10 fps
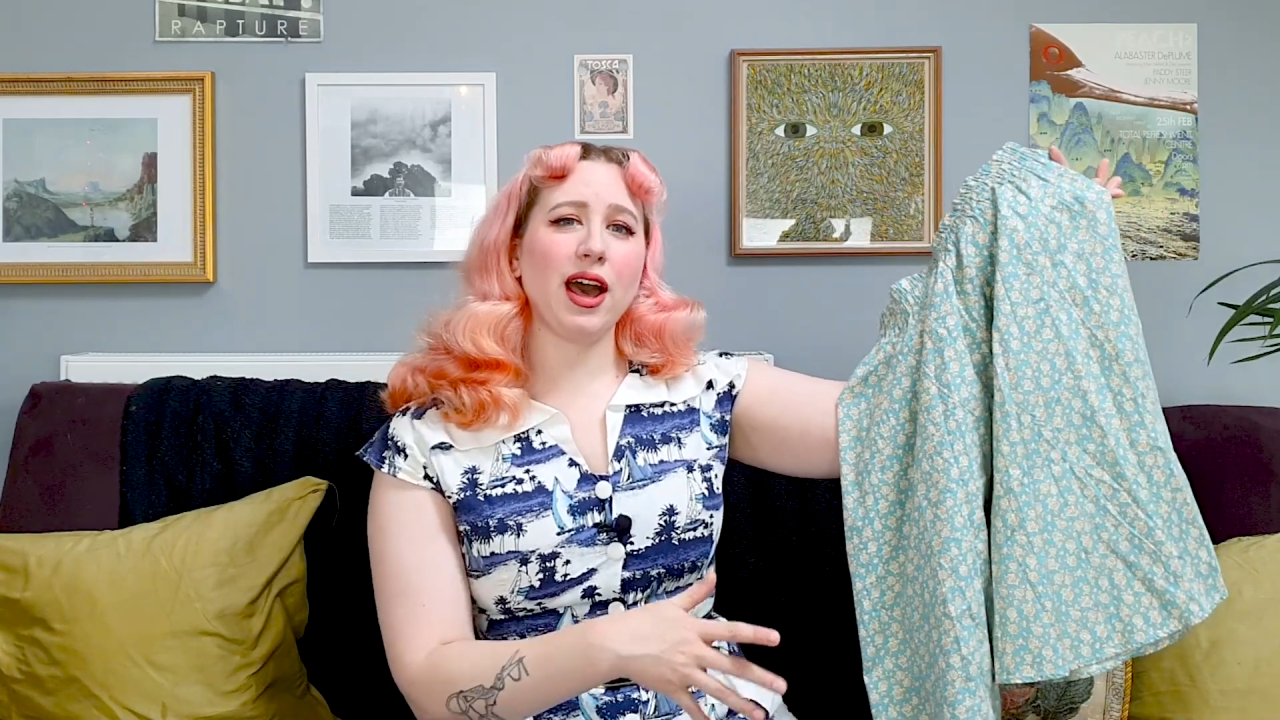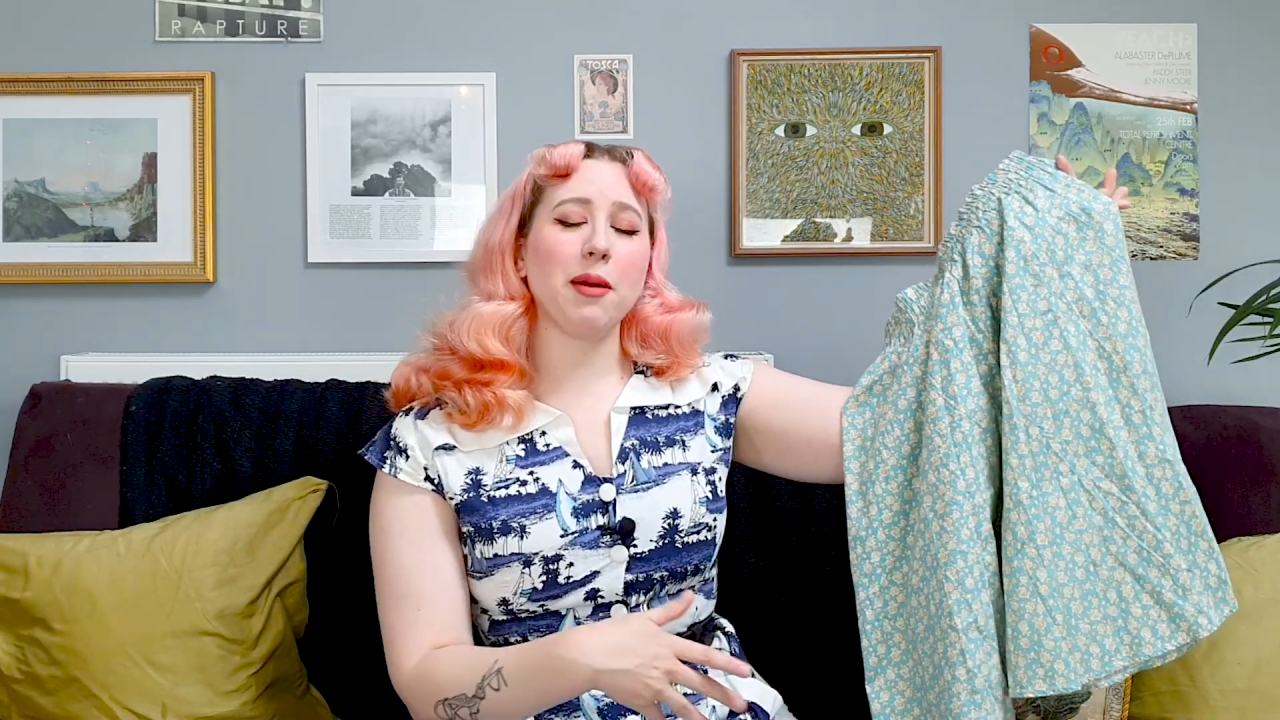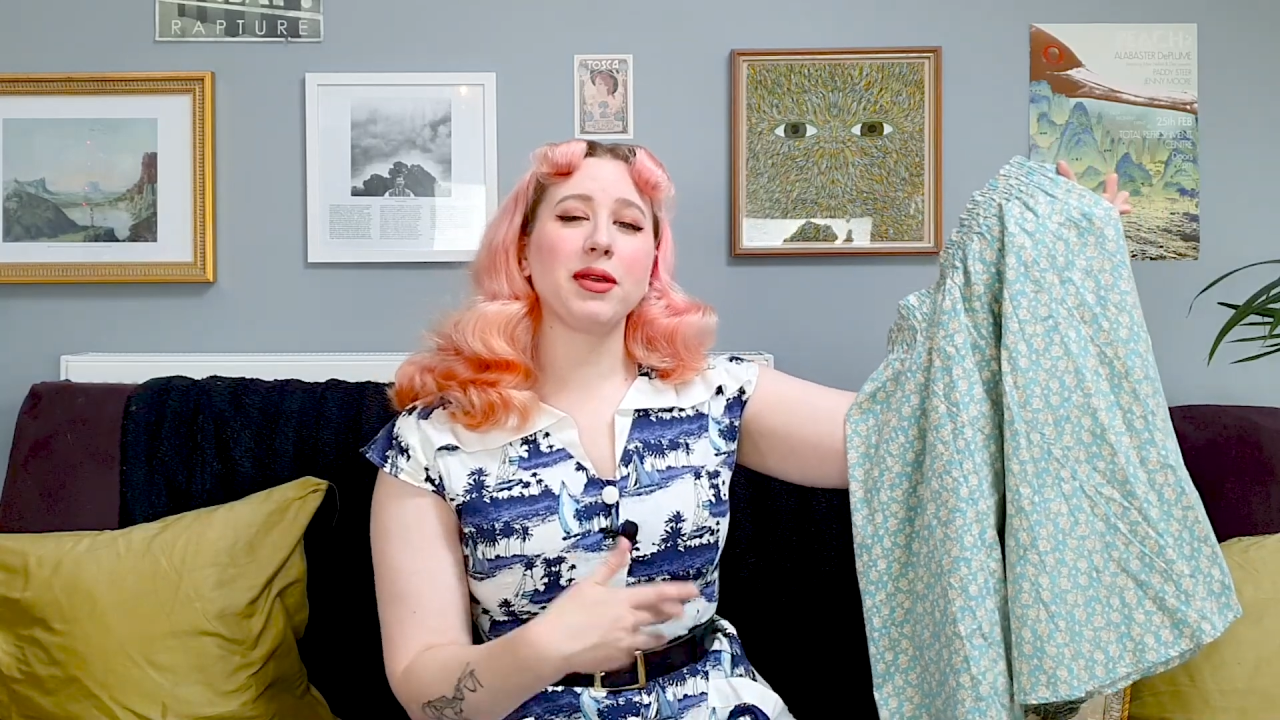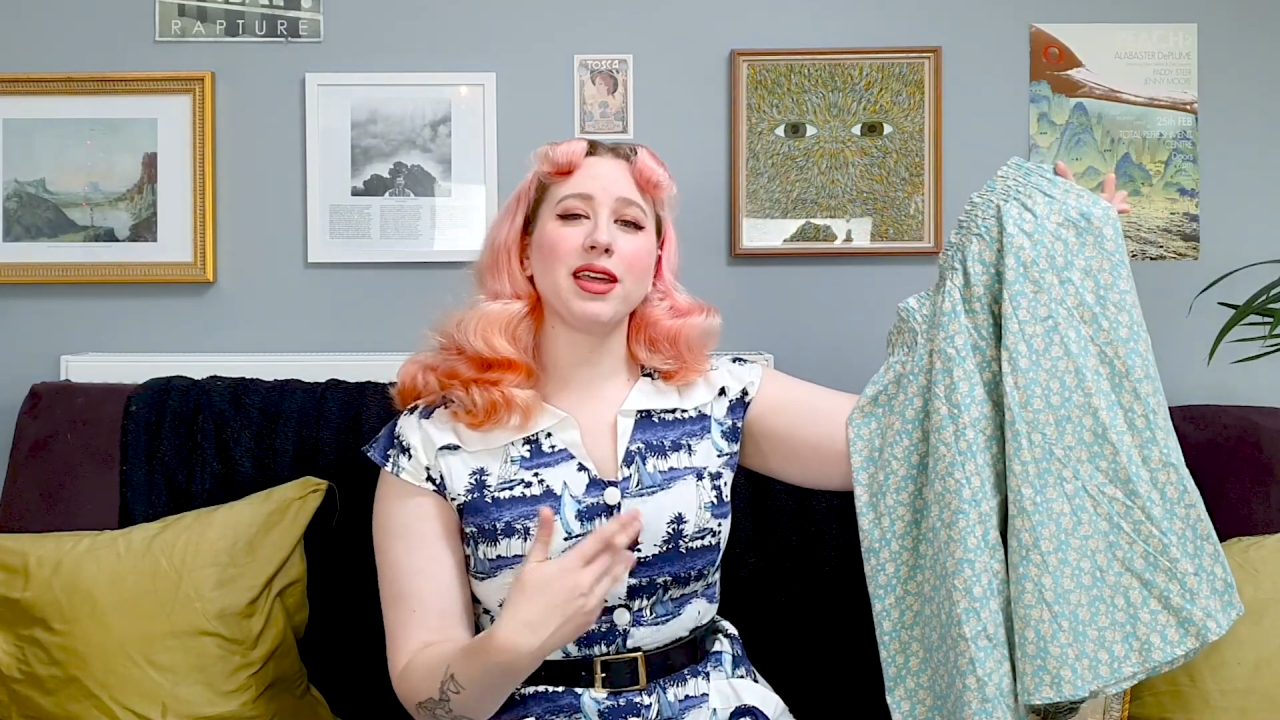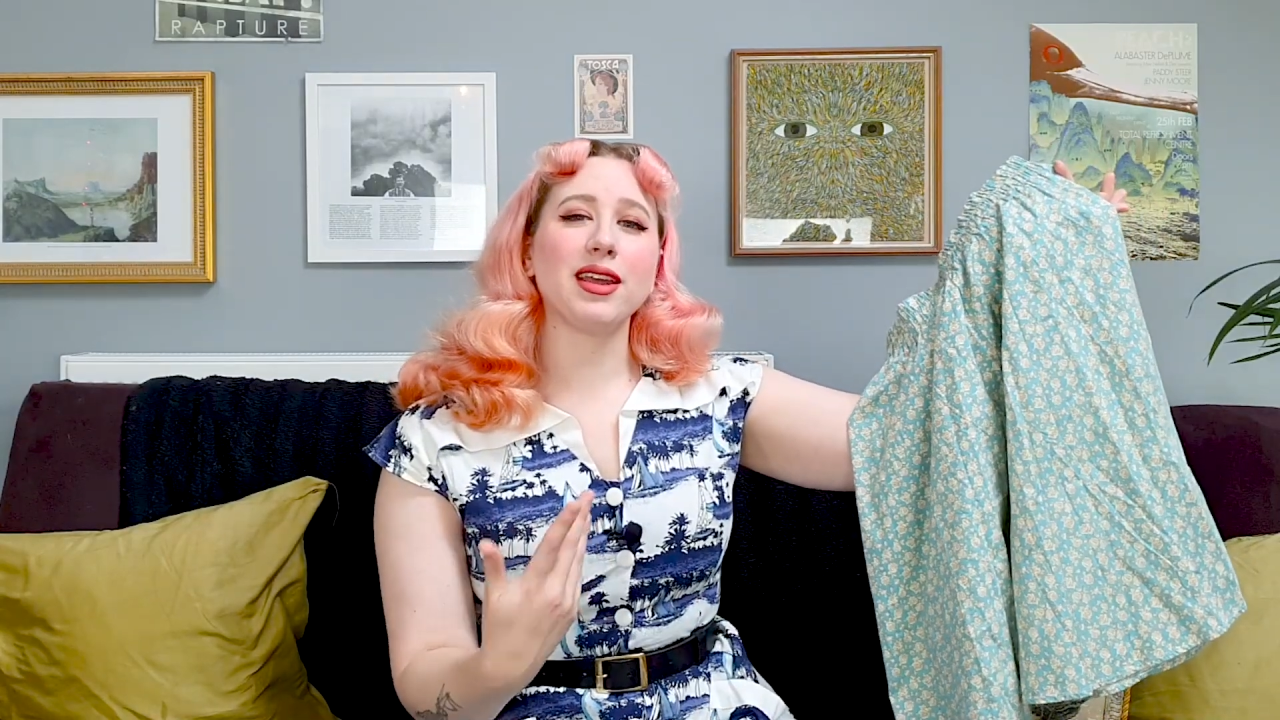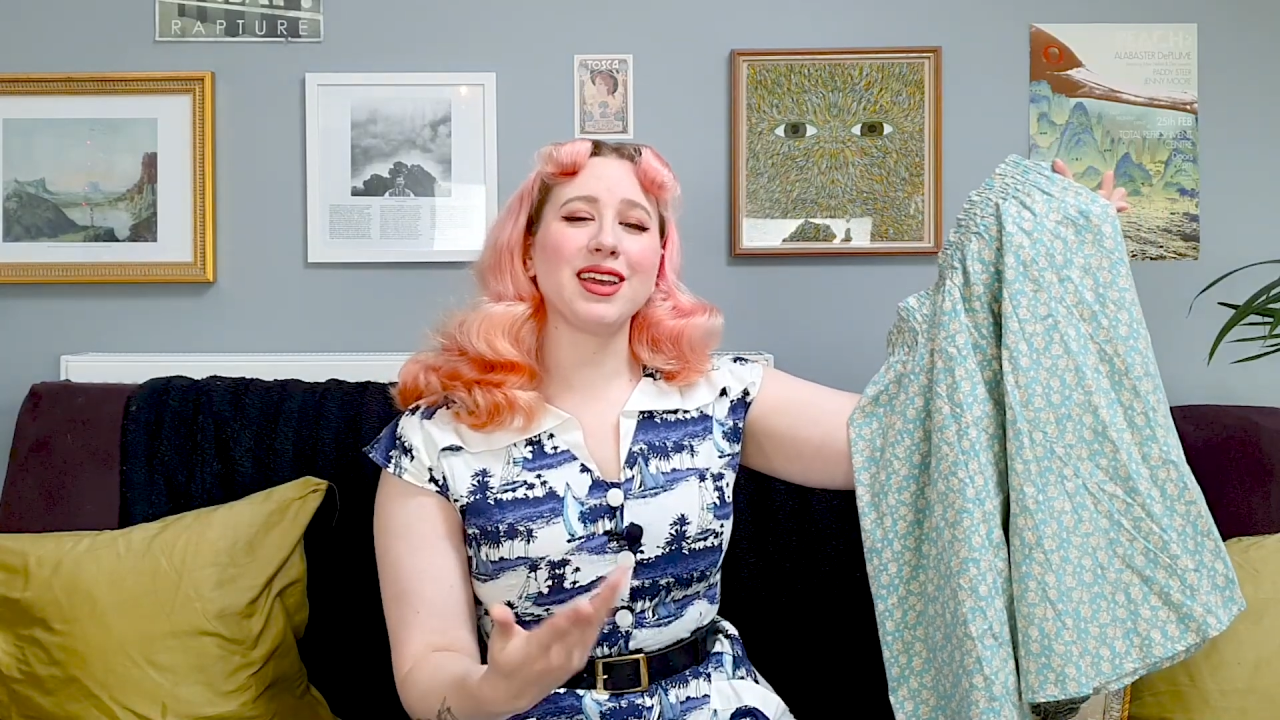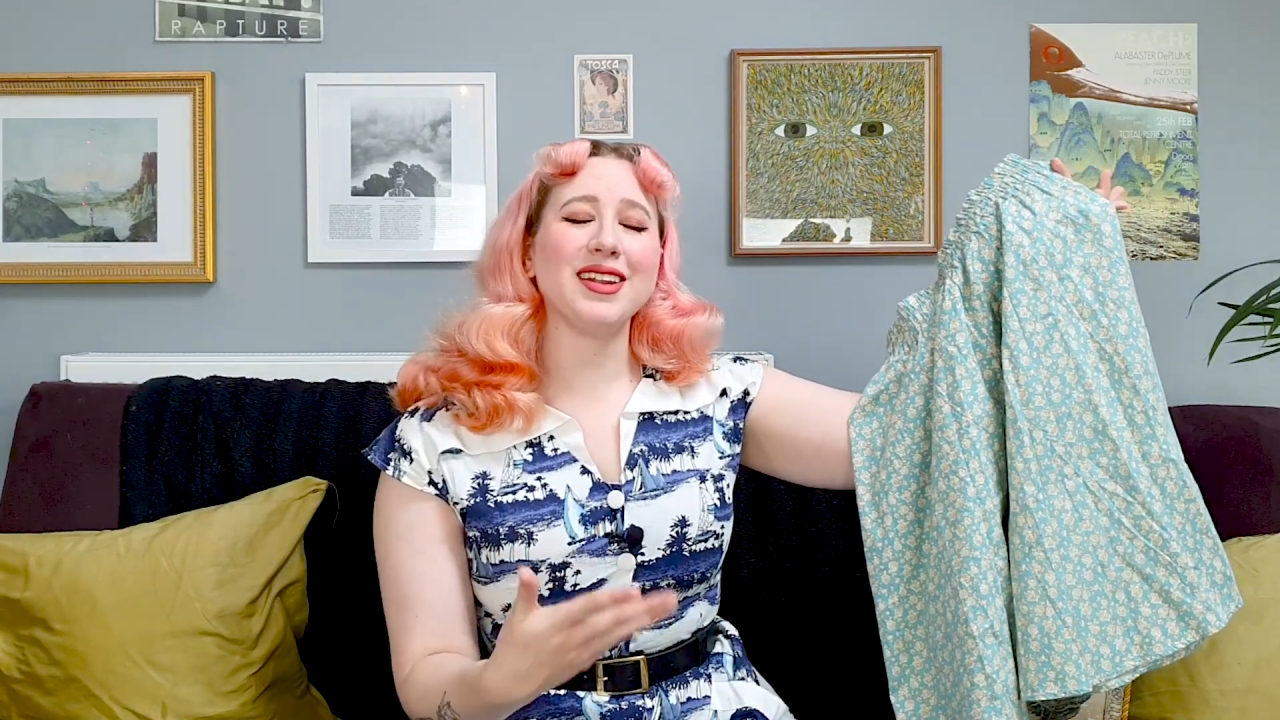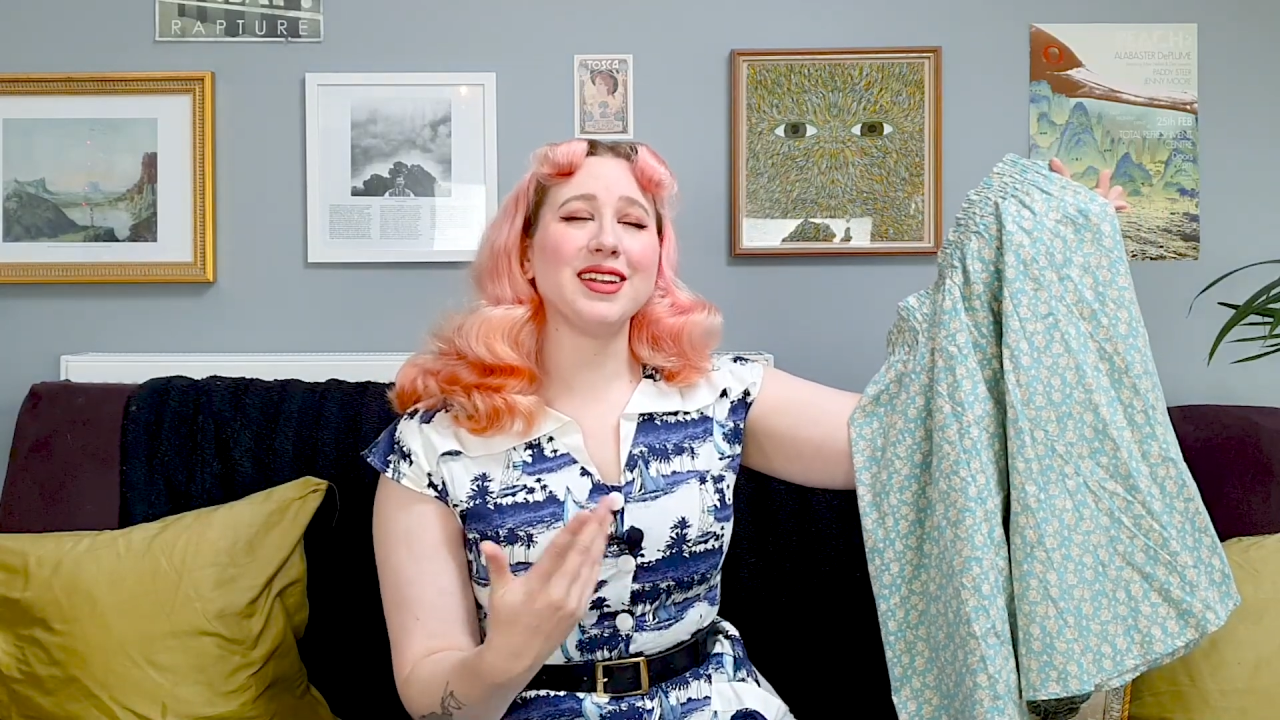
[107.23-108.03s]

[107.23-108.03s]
I'm getting a